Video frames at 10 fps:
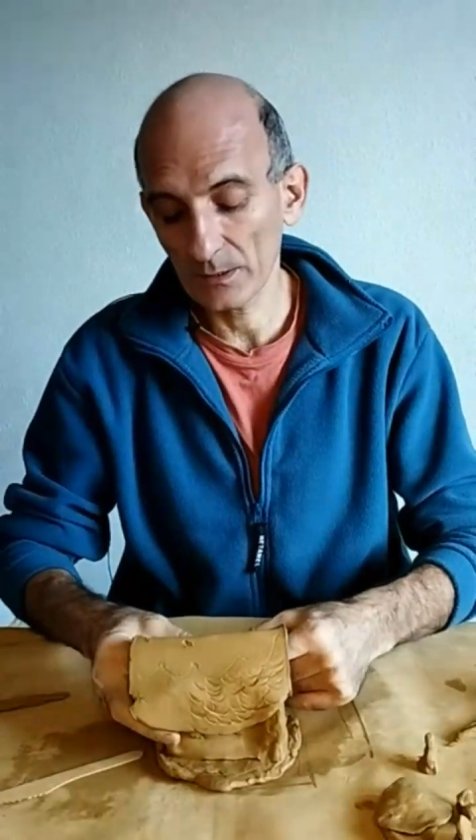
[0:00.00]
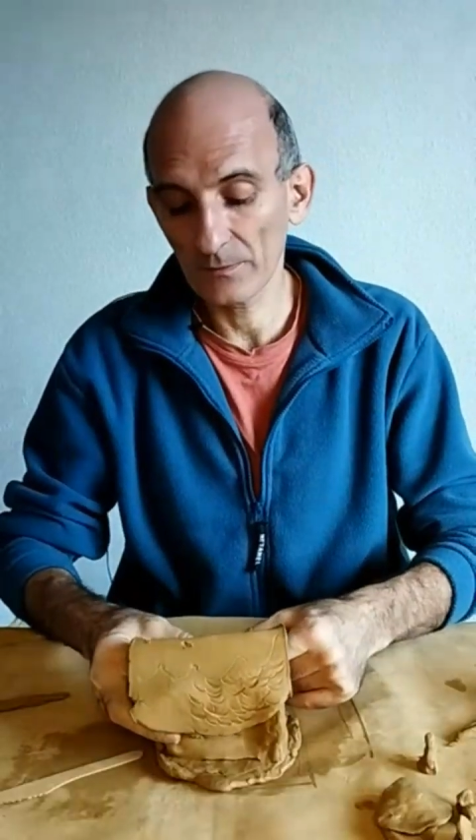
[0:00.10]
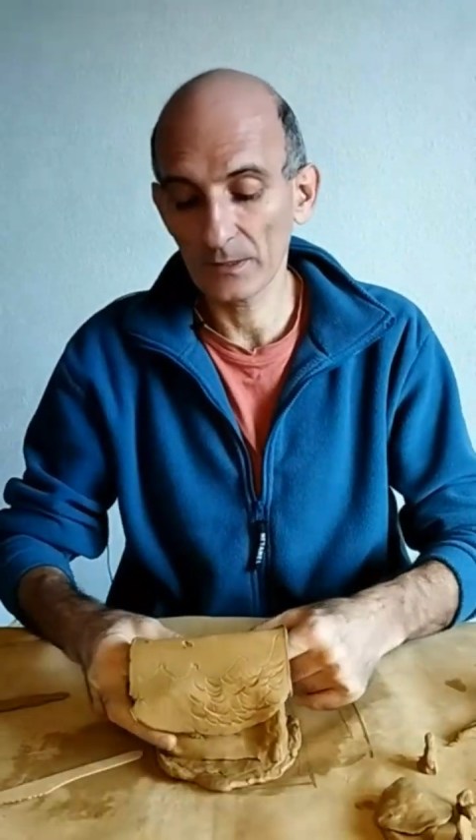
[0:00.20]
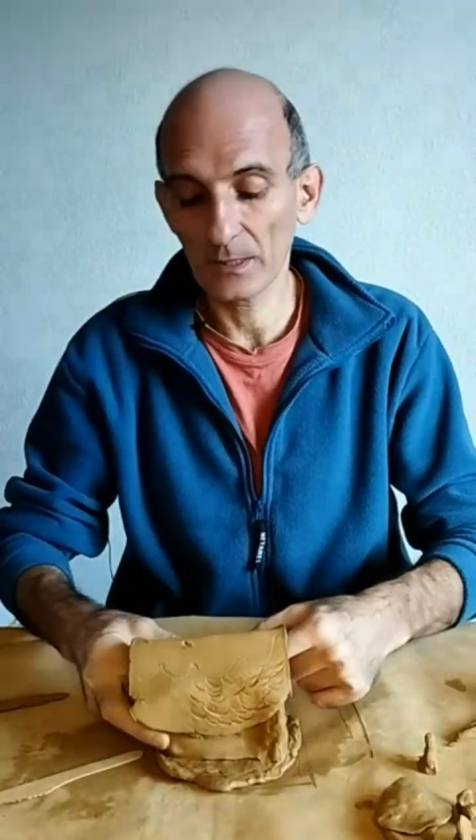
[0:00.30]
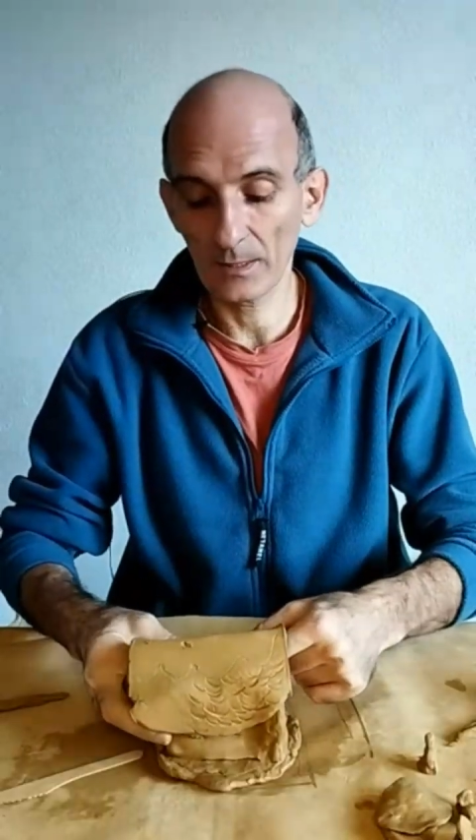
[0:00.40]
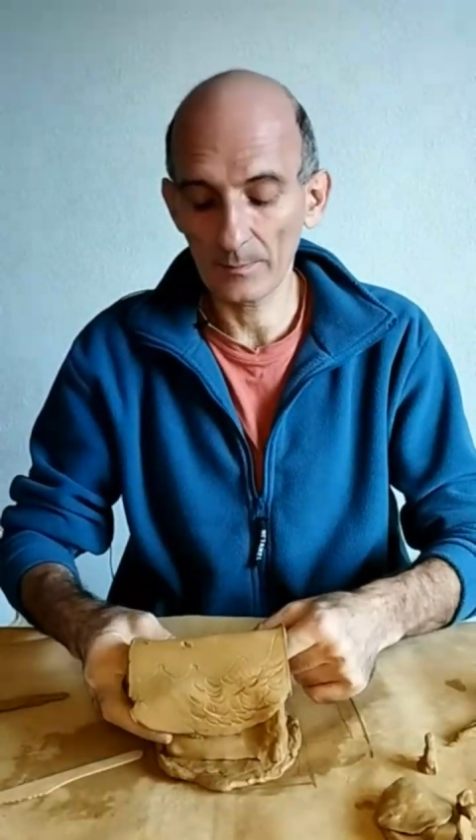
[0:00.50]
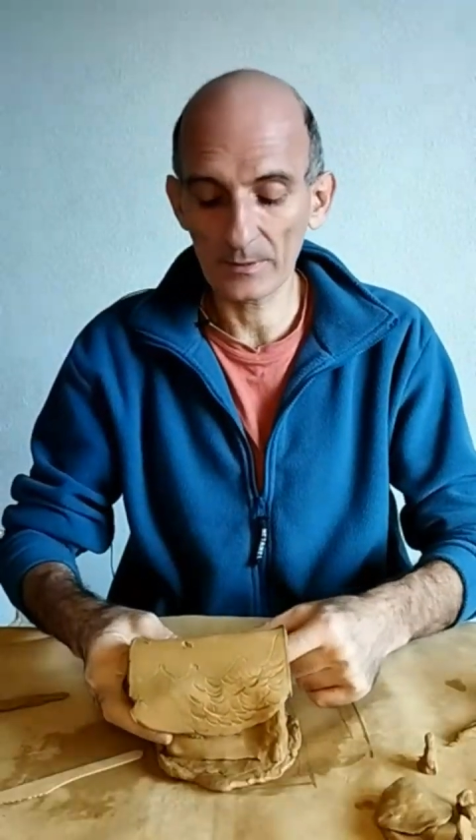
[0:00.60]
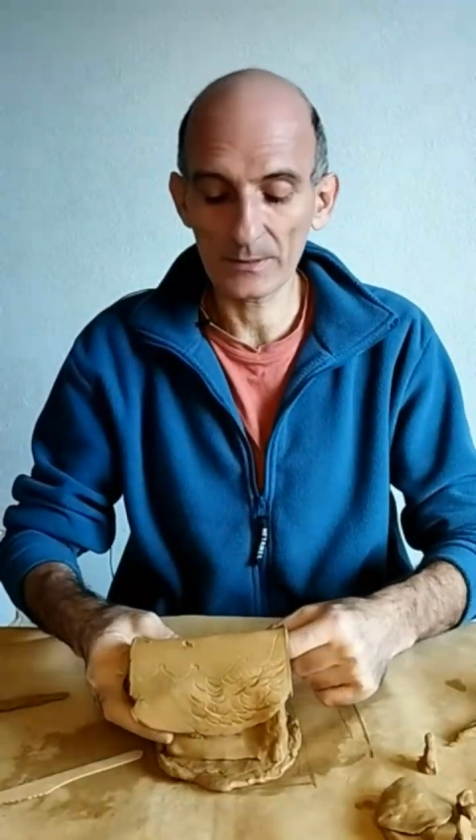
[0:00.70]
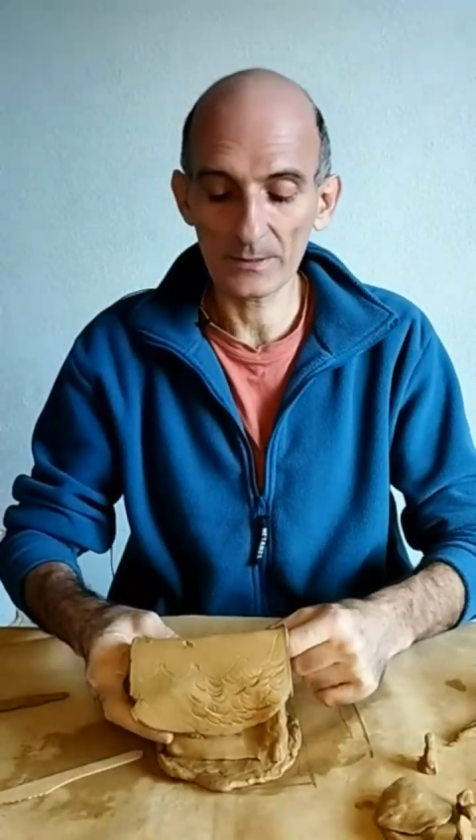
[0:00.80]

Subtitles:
if it happens,